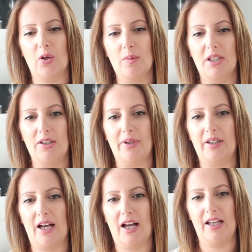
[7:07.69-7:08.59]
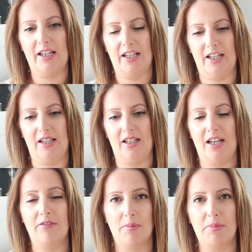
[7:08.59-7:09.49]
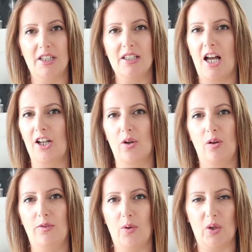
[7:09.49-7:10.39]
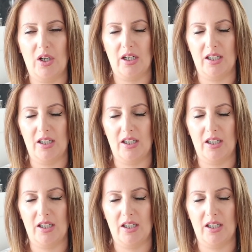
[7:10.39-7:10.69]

Normally when I have a meal, I go for